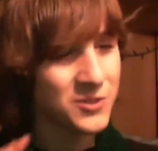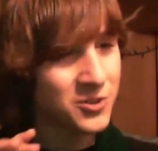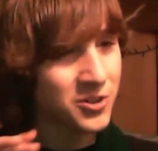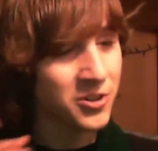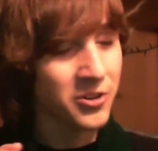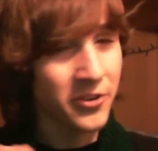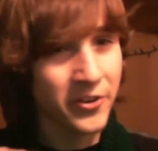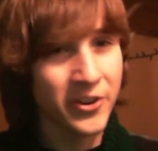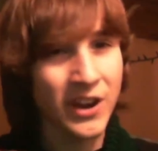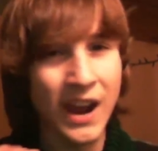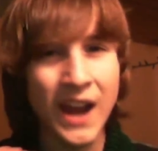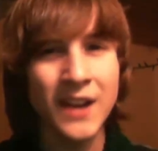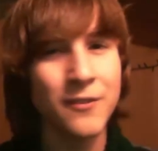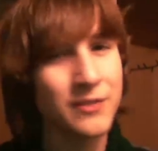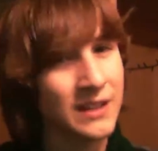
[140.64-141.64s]
you're
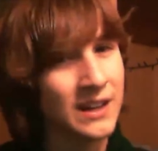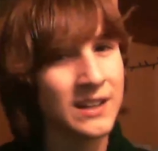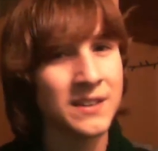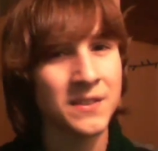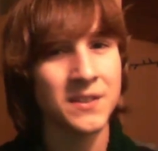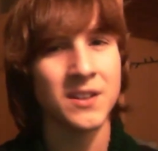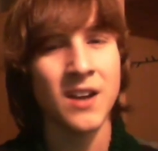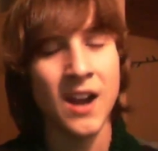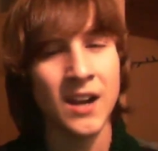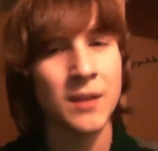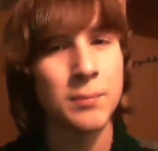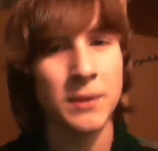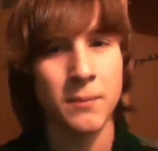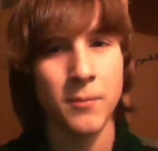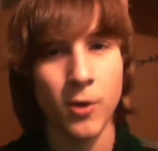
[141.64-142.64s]
kind of getting caught
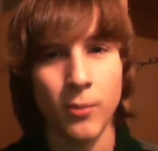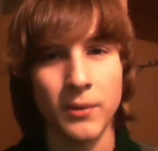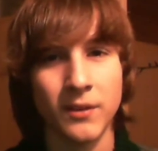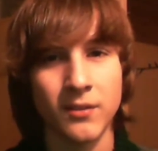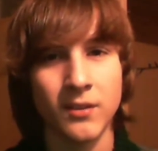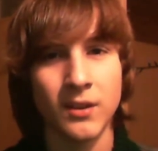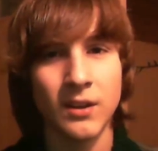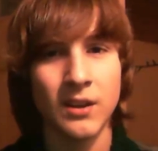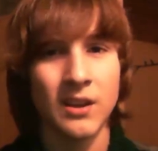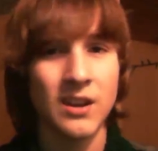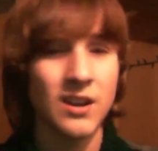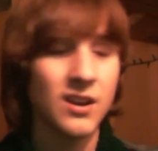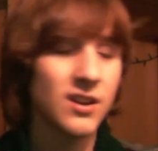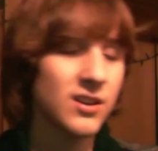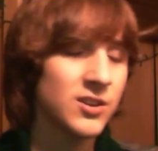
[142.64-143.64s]
up in the moment.
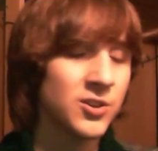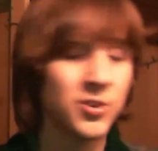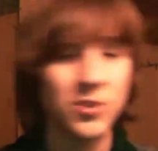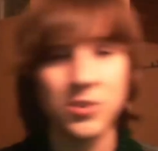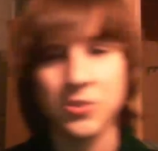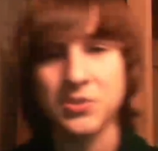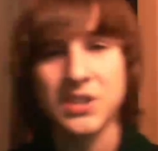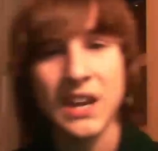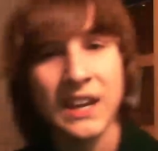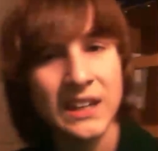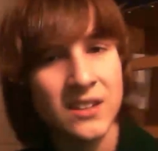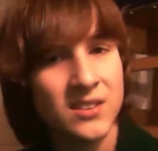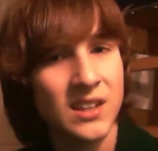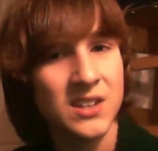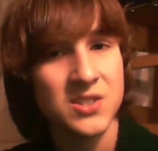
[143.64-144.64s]
You're
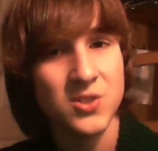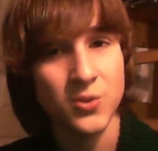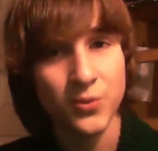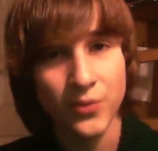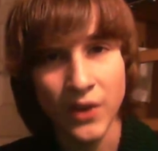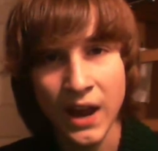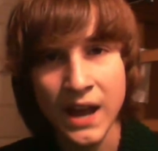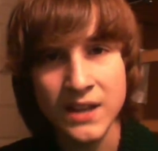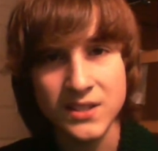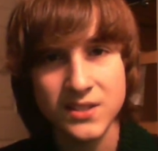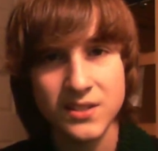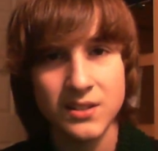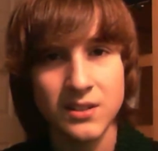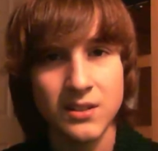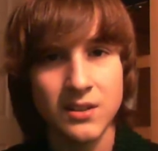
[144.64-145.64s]
taking things too
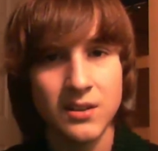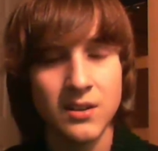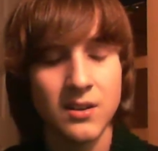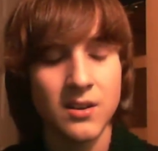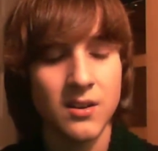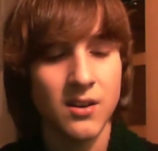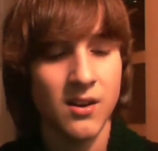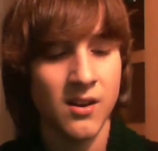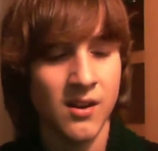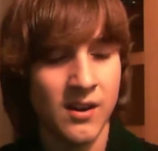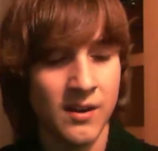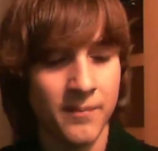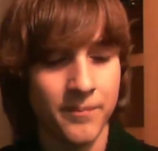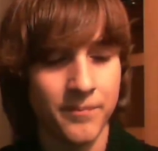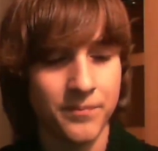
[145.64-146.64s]
fast.
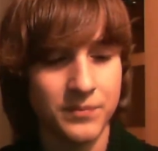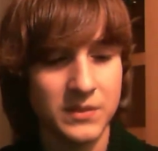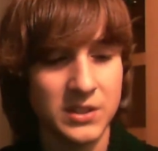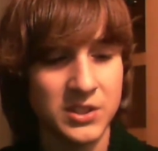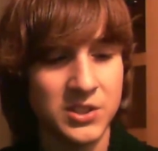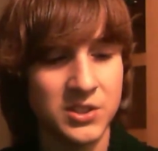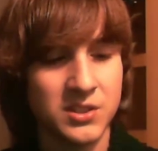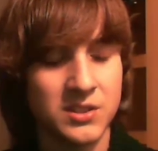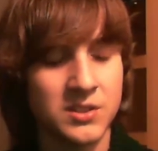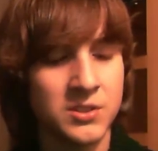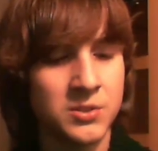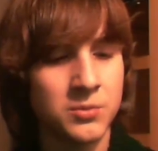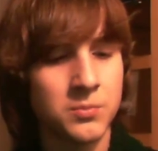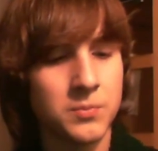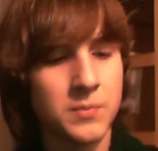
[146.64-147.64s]

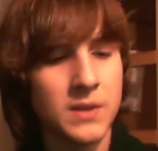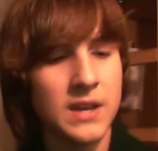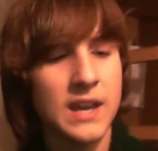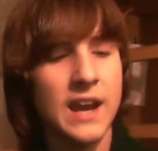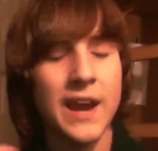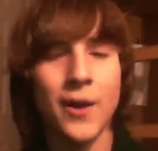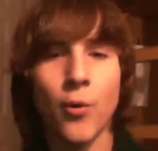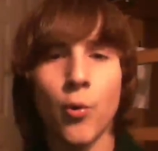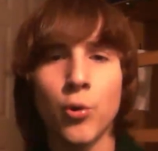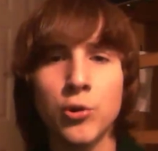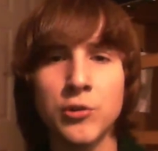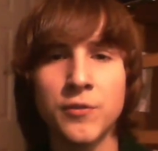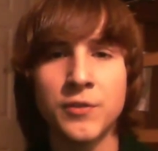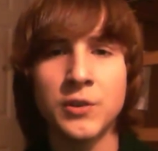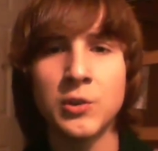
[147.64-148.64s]
In
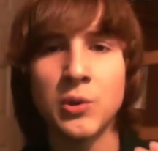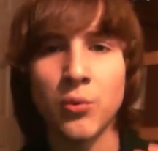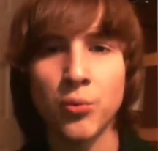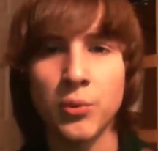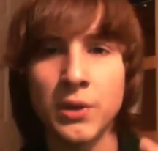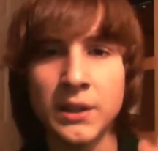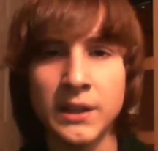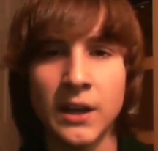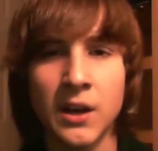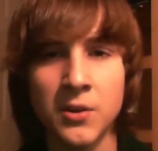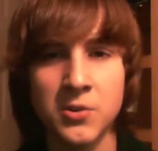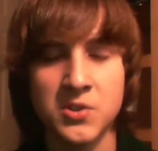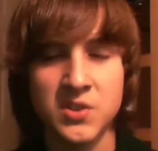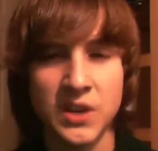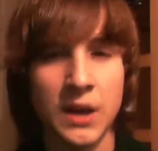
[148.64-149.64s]
order for you to really
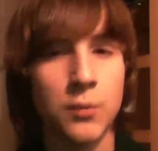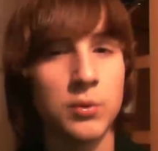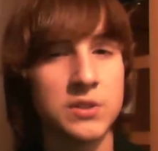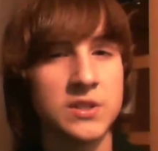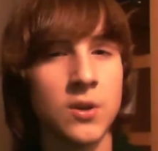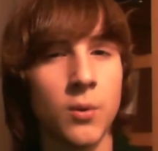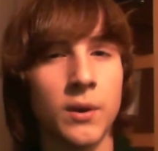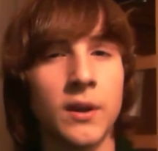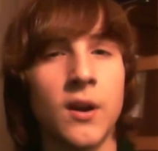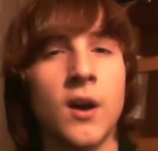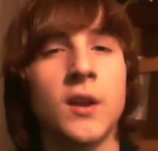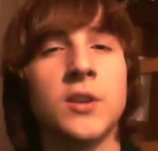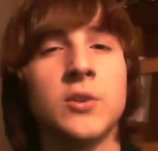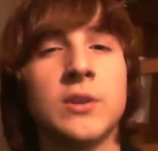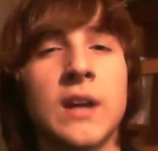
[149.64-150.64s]
understand what's going
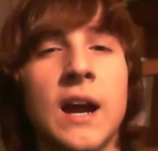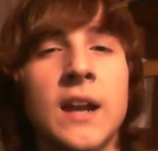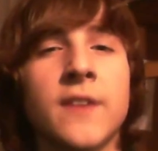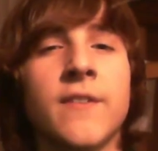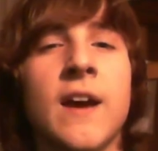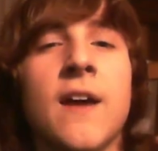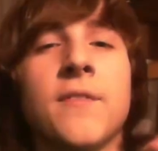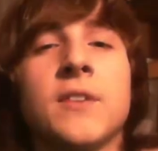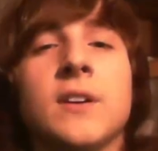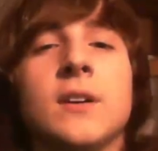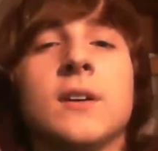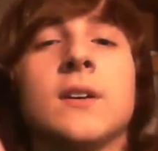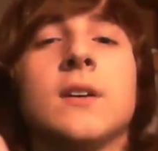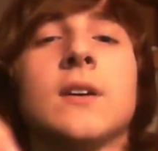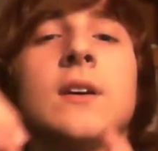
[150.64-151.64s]
on, you kind of have to
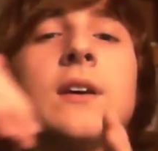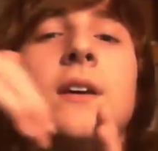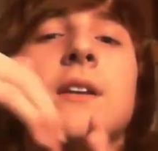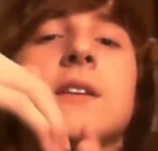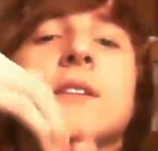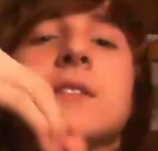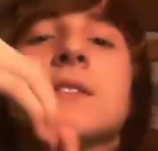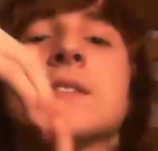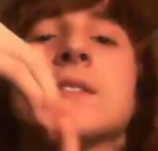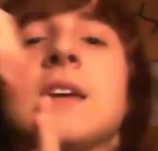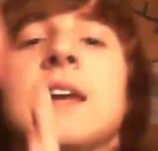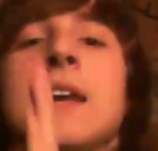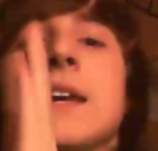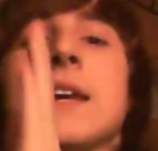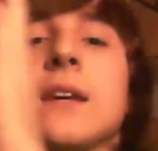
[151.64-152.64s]

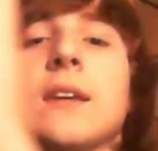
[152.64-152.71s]
take